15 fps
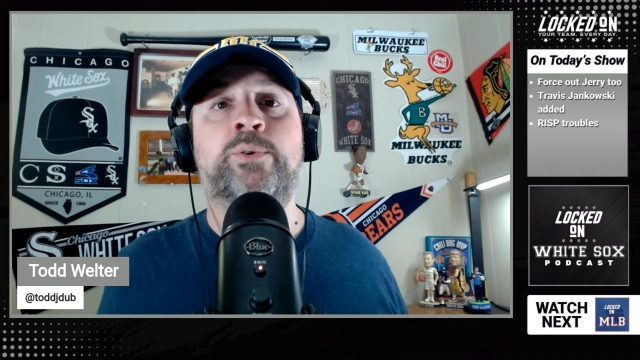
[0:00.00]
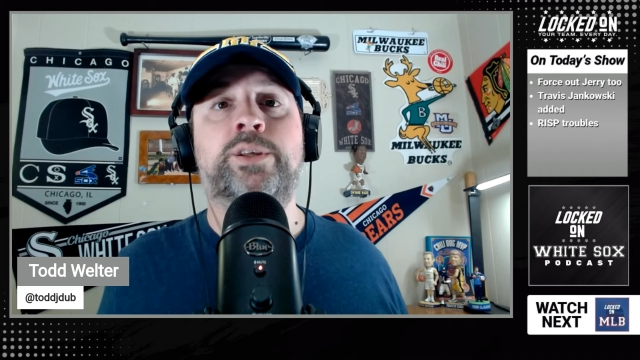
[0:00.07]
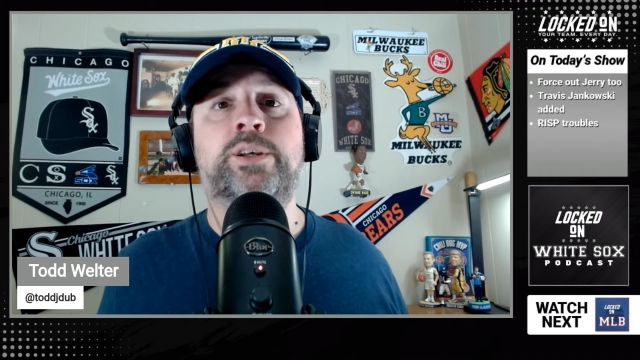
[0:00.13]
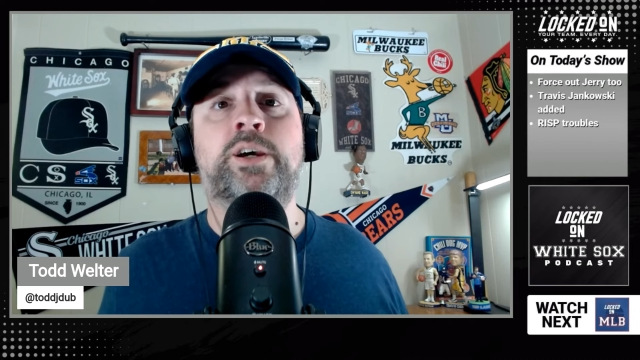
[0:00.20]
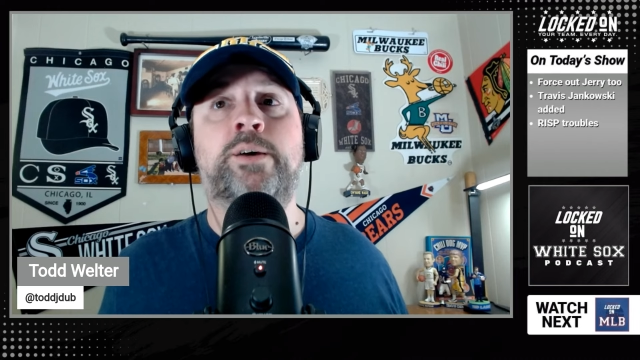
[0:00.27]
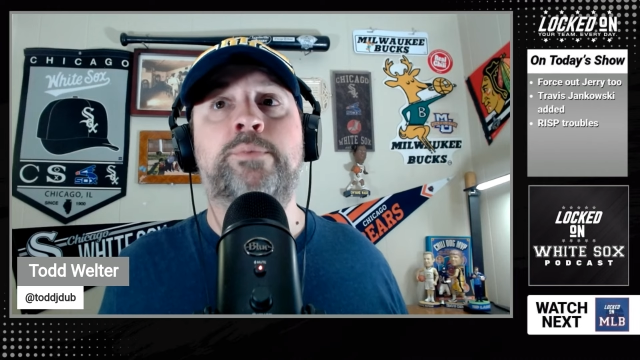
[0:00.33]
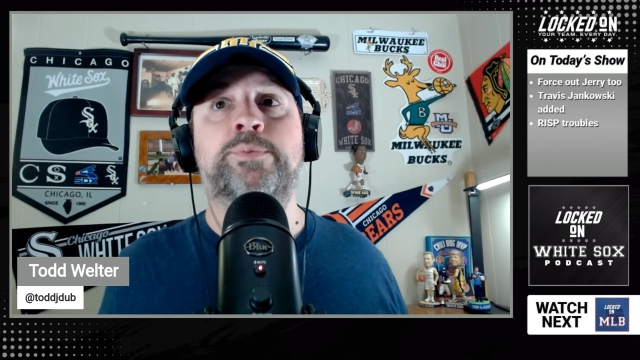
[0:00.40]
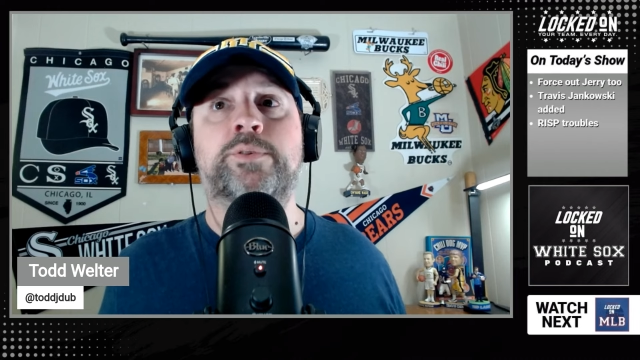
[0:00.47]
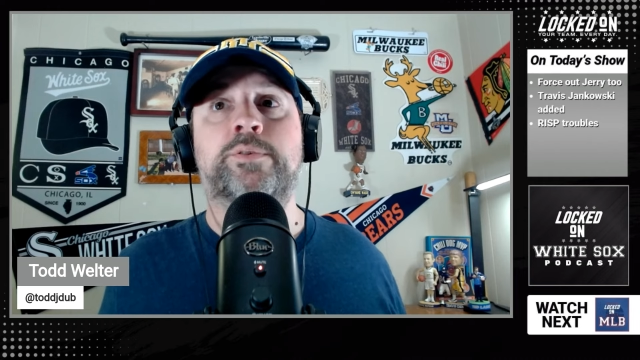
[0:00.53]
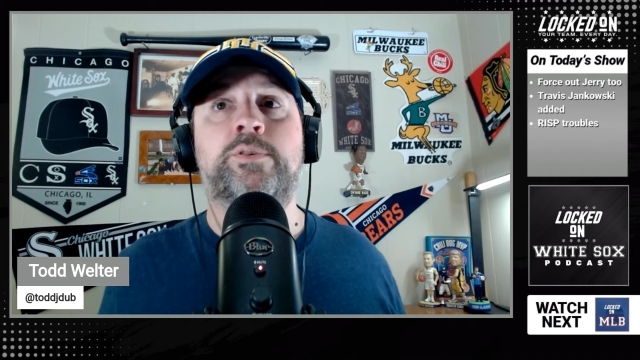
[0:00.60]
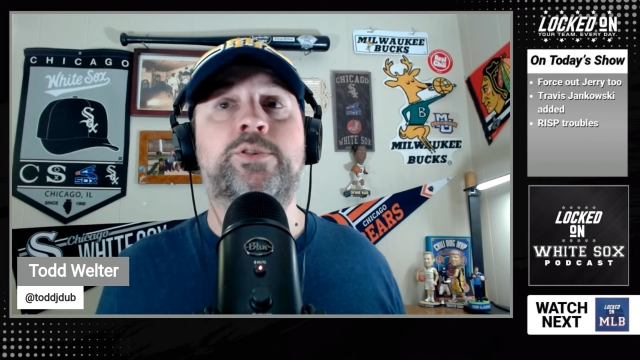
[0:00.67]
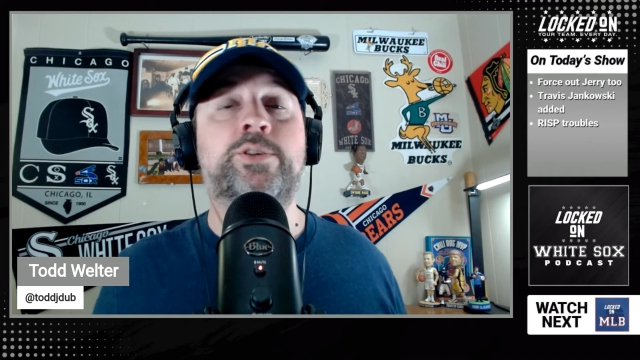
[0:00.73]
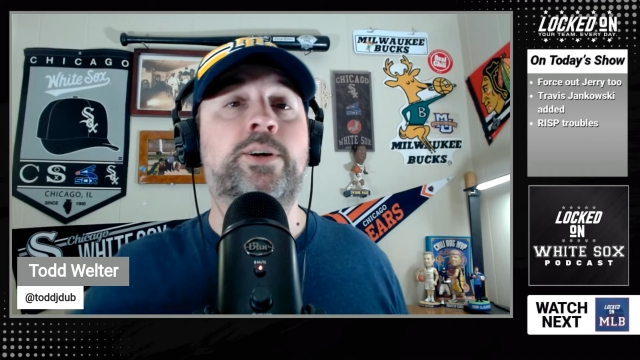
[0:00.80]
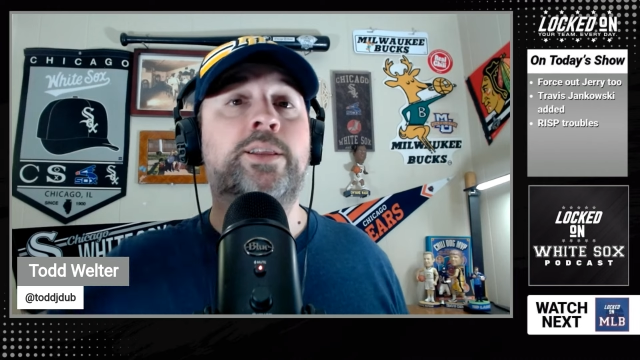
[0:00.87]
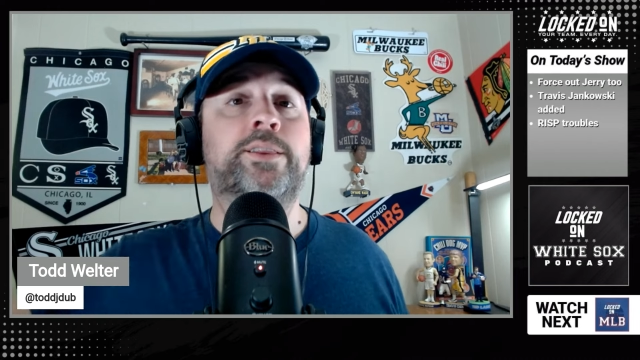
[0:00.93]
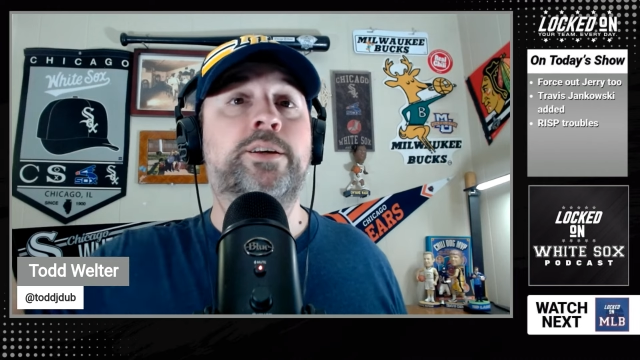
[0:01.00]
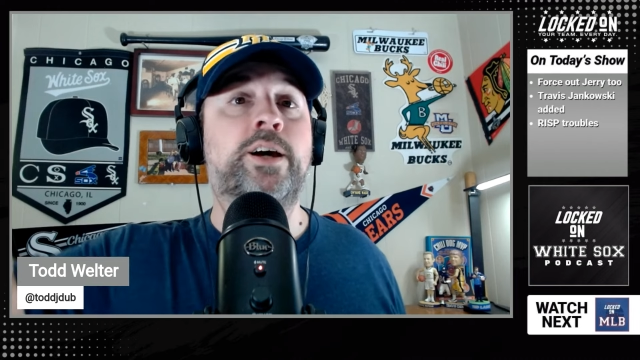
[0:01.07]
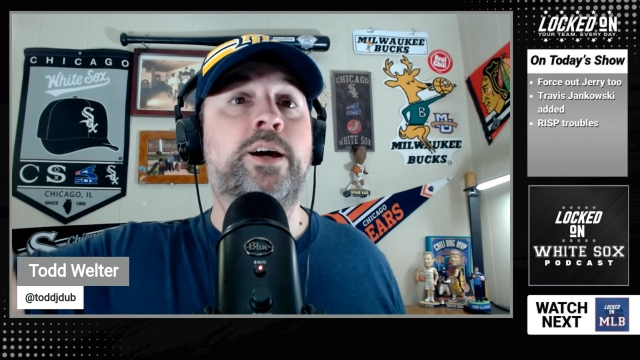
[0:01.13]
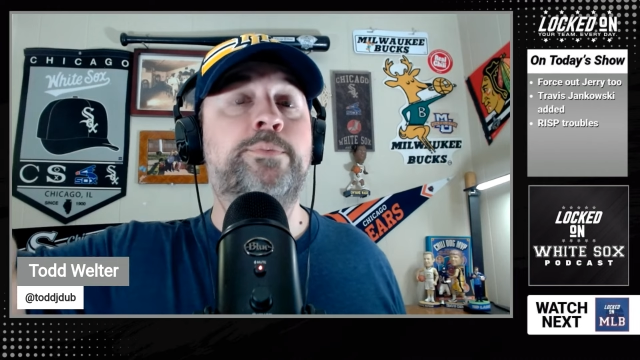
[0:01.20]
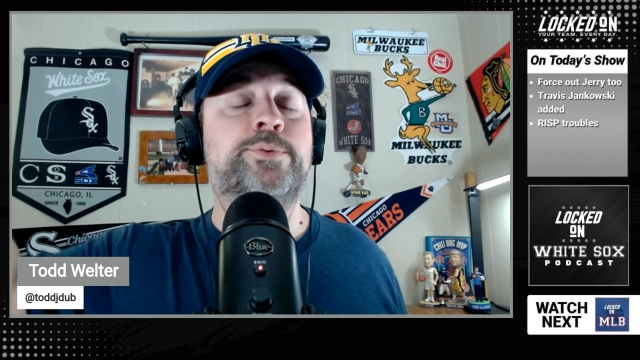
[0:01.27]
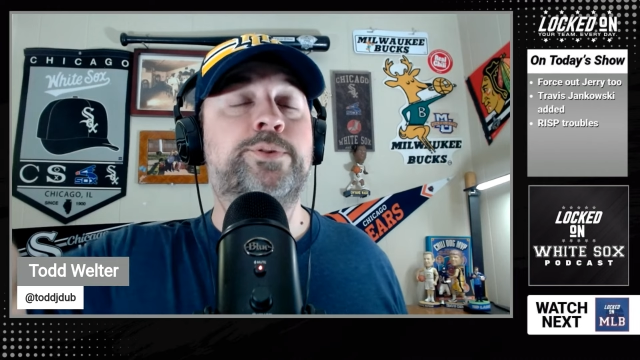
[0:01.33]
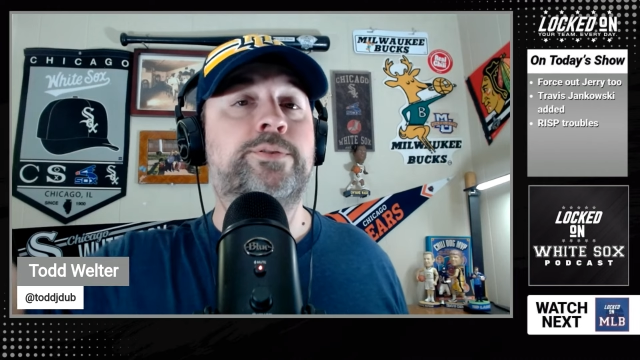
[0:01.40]
with the Cubs. You still got the
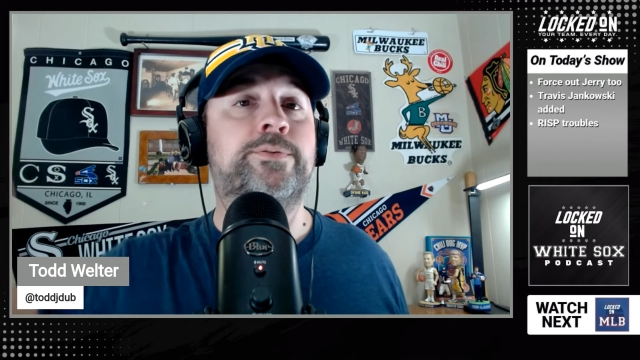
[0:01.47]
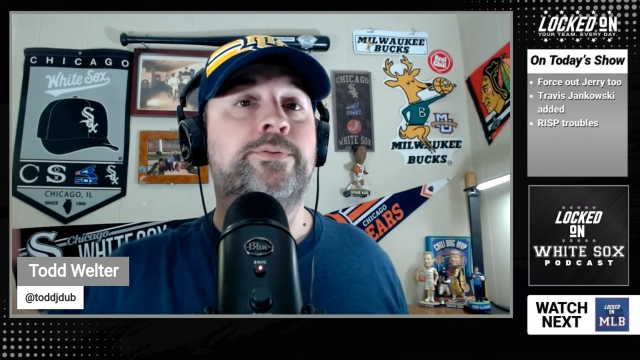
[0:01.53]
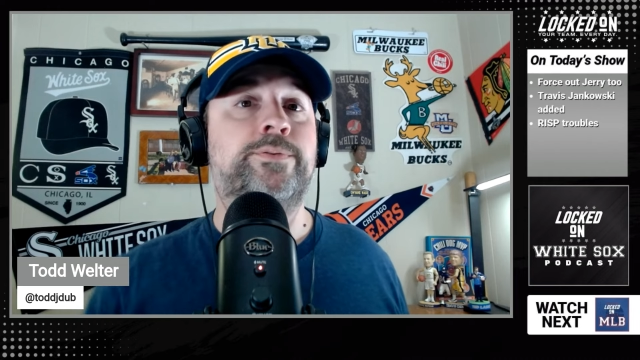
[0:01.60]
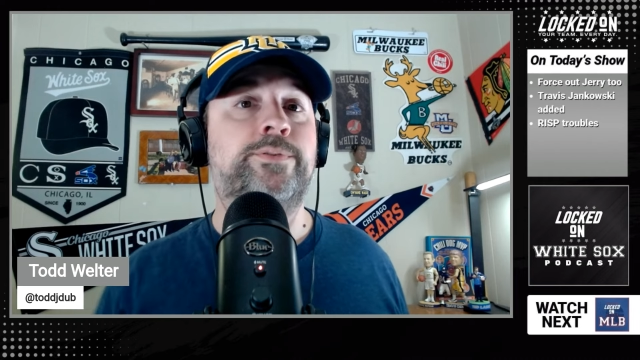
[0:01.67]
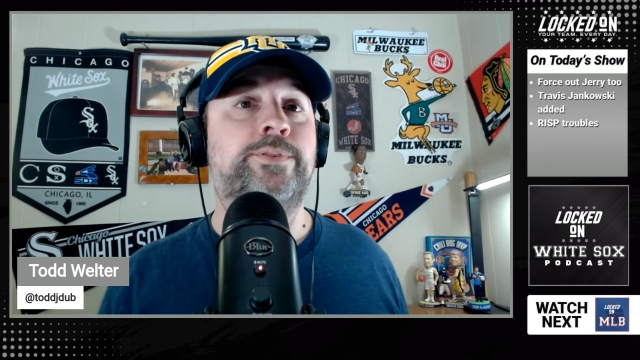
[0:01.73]
Cubs.